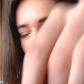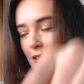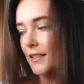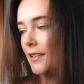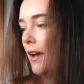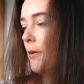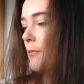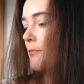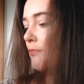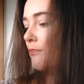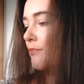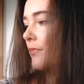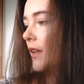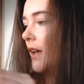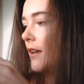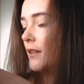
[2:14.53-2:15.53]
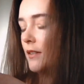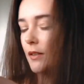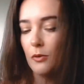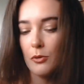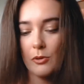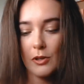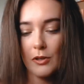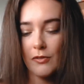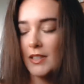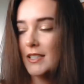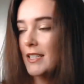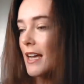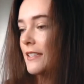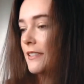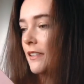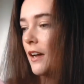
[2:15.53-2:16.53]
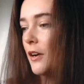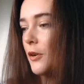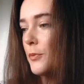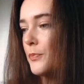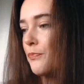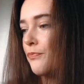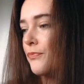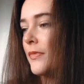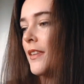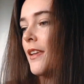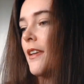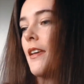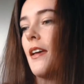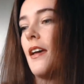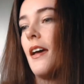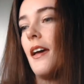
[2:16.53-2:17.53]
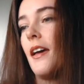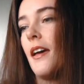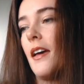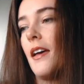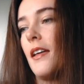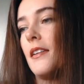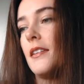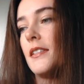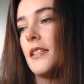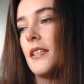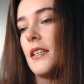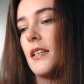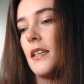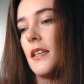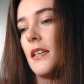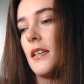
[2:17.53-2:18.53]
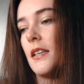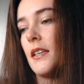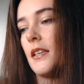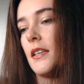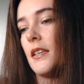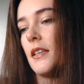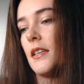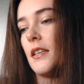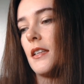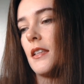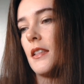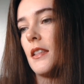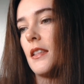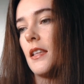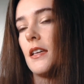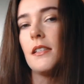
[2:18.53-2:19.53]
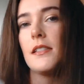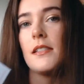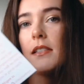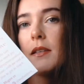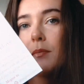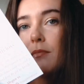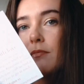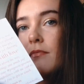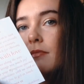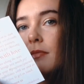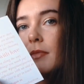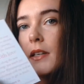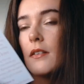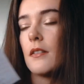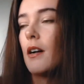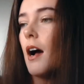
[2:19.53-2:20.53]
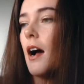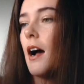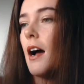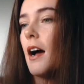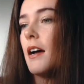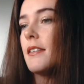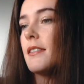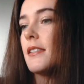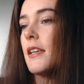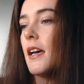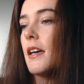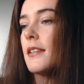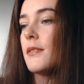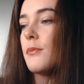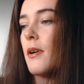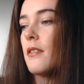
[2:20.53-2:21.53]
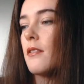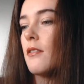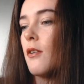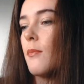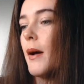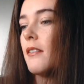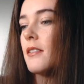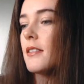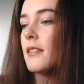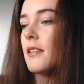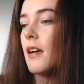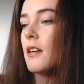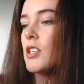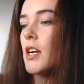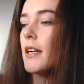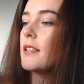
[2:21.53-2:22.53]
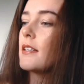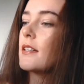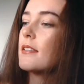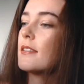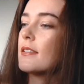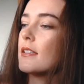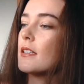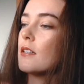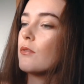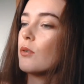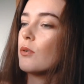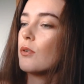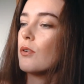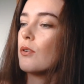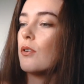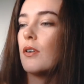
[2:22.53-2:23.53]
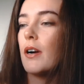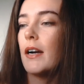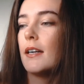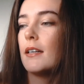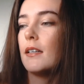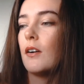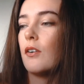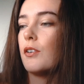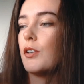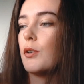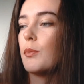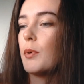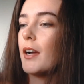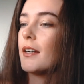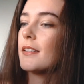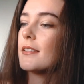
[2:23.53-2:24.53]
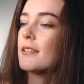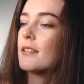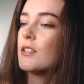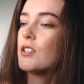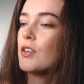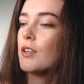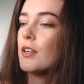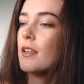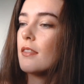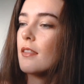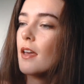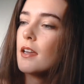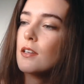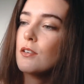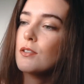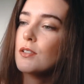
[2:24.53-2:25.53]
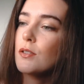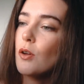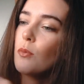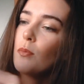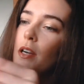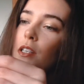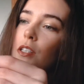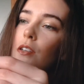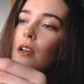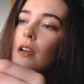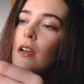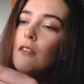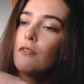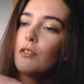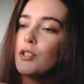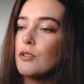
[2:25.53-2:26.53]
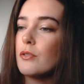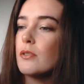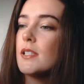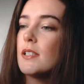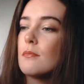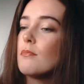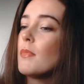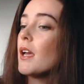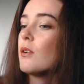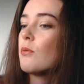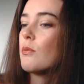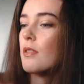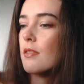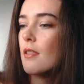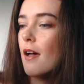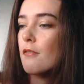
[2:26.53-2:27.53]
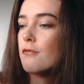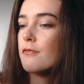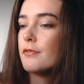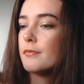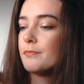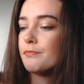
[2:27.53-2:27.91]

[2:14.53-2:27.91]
Yep, all over the desk now. And this little card says, whether you're about to start trying to conceive or already on your pregnancy journey, thank you so much for choosing Made with Love.